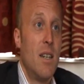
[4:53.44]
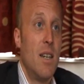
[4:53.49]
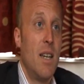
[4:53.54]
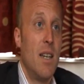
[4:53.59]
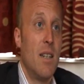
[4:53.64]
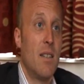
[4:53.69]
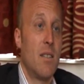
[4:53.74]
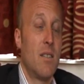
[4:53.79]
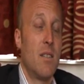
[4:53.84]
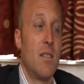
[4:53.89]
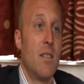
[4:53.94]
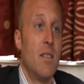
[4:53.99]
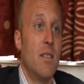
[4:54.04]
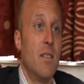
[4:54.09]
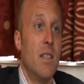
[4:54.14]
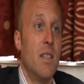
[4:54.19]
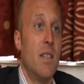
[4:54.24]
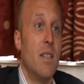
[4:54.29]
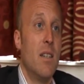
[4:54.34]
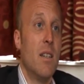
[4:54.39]
It's
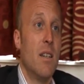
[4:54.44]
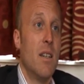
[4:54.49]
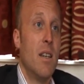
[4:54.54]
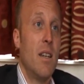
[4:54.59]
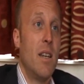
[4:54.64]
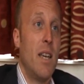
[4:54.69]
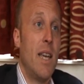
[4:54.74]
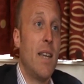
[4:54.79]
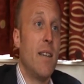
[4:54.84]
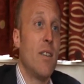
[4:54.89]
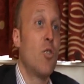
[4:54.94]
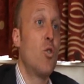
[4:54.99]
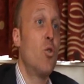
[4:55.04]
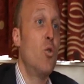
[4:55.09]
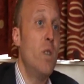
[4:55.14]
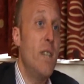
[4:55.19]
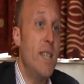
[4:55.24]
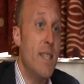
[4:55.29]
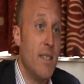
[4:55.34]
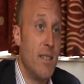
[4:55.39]
the
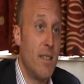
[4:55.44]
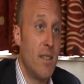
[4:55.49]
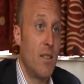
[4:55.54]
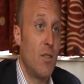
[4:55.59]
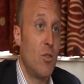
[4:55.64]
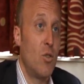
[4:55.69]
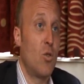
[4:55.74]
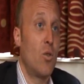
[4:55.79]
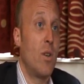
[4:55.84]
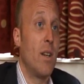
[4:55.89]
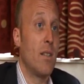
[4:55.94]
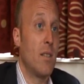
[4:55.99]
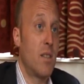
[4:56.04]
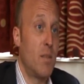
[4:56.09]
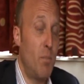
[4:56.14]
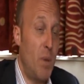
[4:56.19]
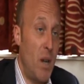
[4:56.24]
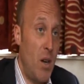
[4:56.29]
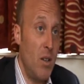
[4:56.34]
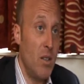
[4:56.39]
increased
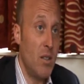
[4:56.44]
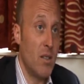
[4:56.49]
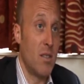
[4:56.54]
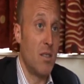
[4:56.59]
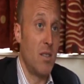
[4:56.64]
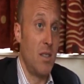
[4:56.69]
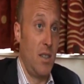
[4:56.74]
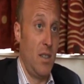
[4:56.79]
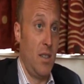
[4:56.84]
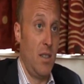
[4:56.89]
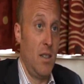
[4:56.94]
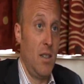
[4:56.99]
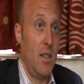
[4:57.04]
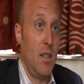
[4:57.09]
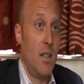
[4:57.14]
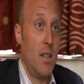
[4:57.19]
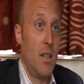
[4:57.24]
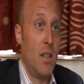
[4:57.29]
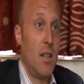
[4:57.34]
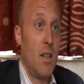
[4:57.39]
transparency
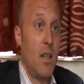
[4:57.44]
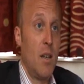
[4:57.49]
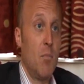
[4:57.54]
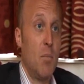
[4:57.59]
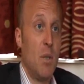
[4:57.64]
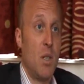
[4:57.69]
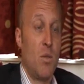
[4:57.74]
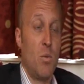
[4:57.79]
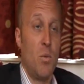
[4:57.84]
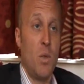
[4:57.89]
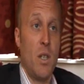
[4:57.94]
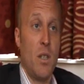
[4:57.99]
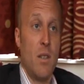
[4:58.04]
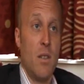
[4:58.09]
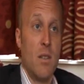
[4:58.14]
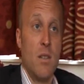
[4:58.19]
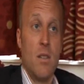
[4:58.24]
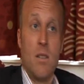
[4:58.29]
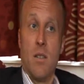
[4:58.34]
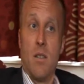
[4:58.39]

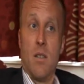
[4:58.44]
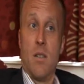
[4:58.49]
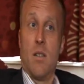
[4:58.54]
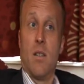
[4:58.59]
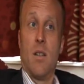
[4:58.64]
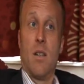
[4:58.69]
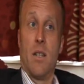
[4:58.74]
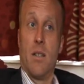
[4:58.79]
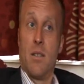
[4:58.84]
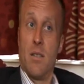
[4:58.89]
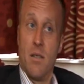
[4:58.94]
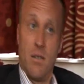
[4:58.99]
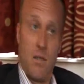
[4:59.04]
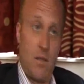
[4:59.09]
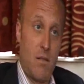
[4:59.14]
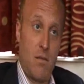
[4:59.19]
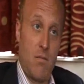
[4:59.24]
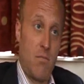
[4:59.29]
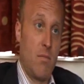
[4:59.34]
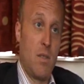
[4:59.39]
between, let's
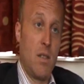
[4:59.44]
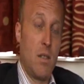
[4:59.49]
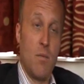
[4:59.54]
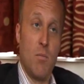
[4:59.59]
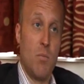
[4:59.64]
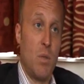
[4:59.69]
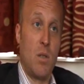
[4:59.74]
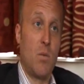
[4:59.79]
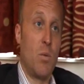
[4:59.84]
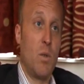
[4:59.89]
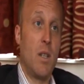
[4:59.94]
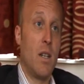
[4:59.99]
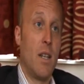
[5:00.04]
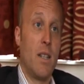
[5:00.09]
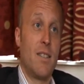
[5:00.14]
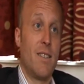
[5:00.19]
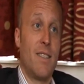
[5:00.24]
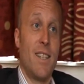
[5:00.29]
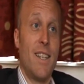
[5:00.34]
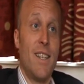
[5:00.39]
between,
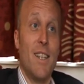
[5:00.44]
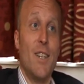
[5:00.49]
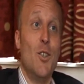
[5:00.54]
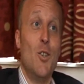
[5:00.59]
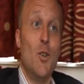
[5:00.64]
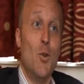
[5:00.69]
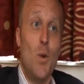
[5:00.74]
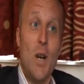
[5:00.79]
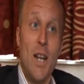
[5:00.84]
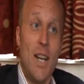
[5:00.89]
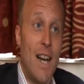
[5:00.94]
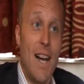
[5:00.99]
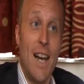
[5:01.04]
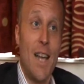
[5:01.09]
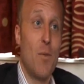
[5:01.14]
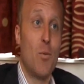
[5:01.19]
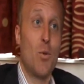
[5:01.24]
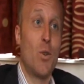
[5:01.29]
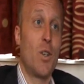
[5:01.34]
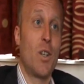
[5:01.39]
let's say, you and
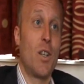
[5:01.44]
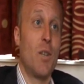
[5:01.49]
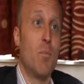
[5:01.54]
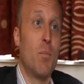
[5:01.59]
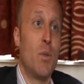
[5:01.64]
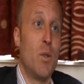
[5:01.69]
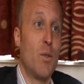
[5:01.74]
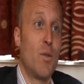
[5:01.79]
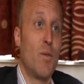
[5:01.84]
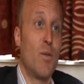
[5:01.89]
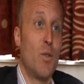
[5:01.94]
I working both